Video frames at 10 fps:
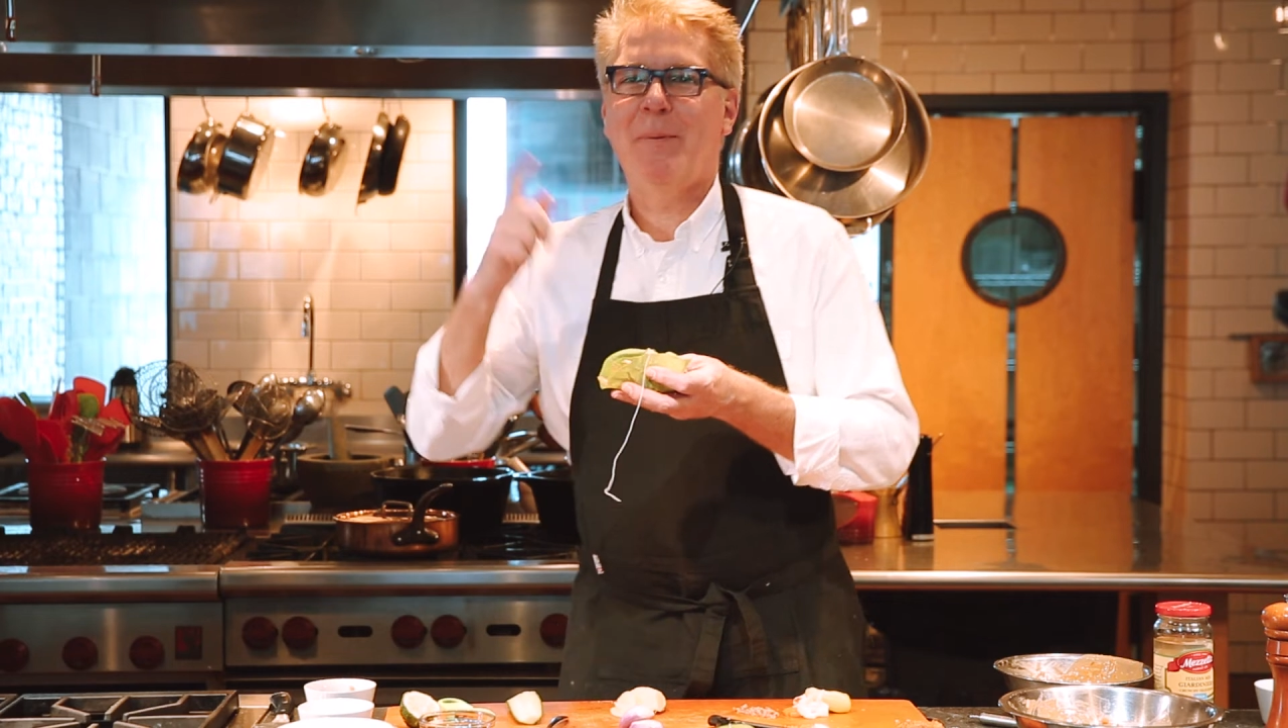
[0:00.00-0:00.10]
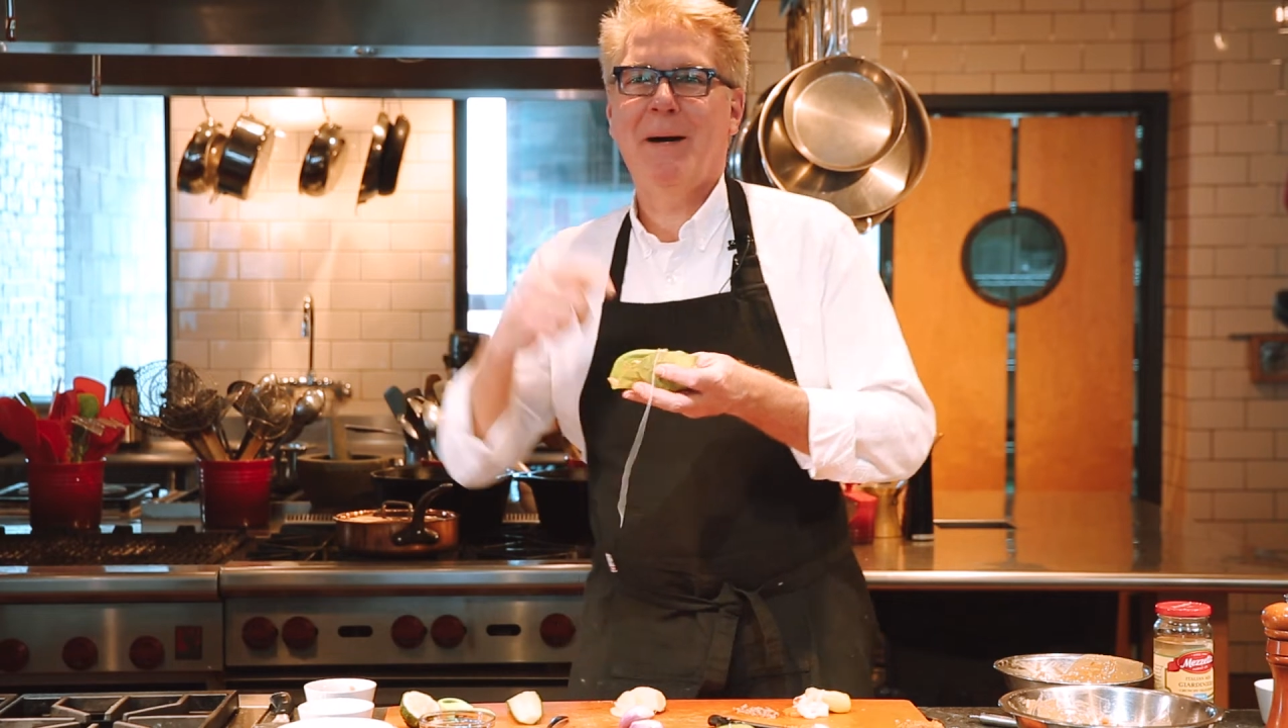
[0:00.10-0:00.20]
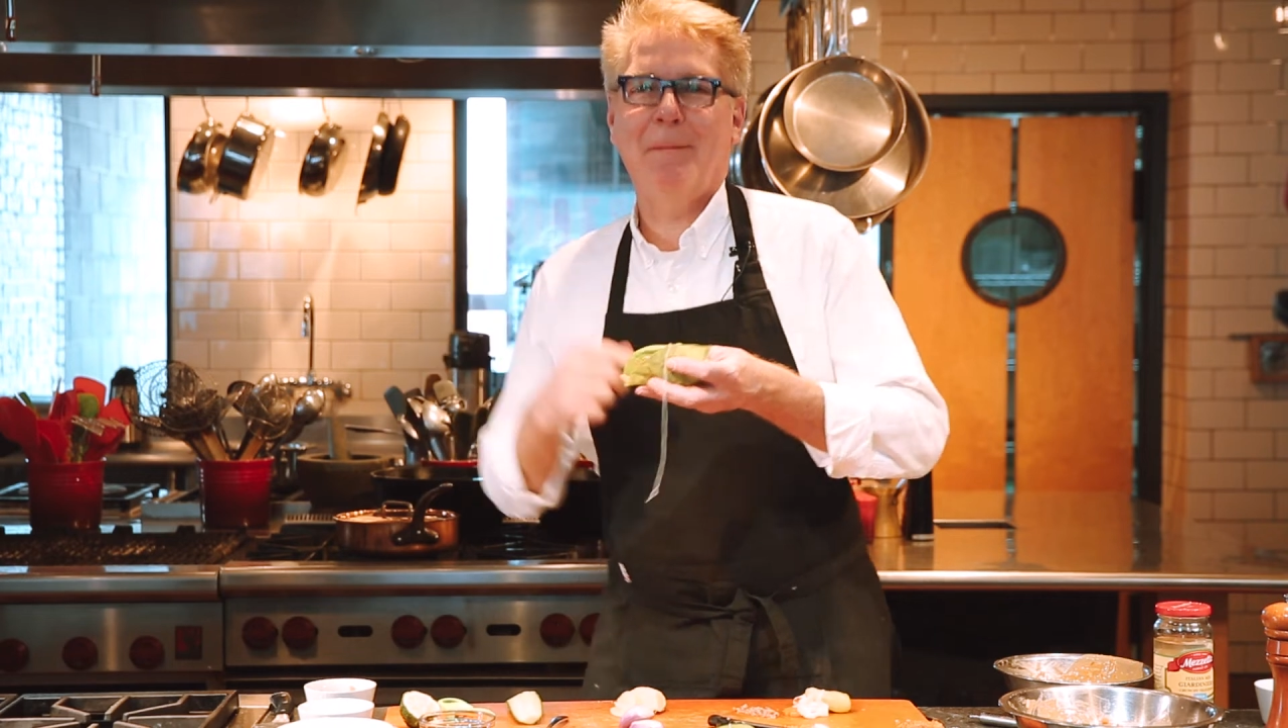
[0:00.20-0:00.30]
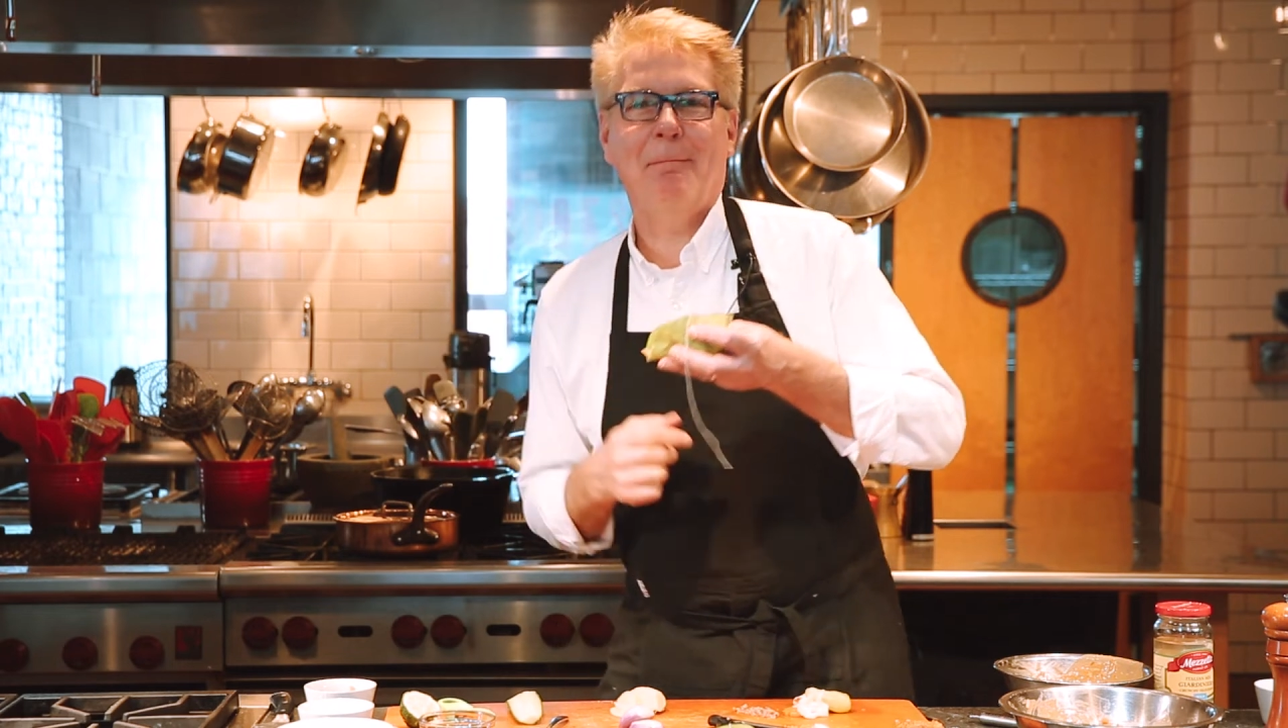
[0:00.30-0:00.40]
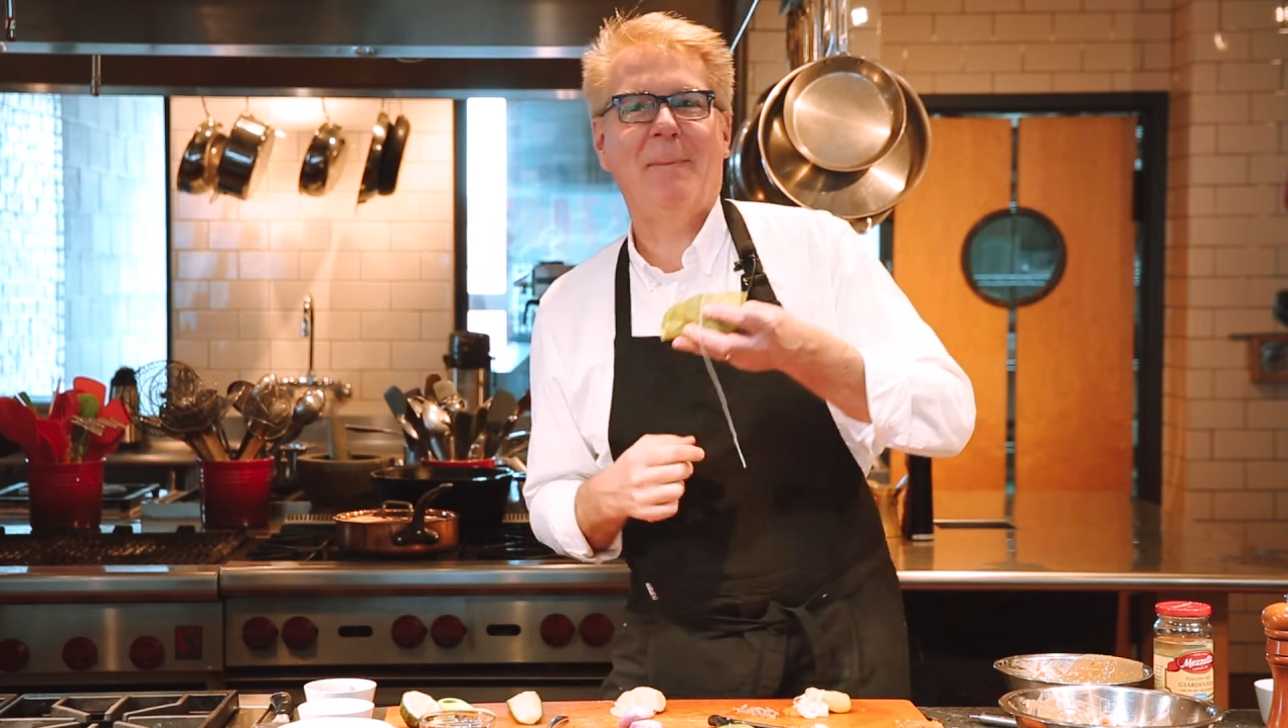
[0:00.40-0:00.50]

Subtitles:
bum,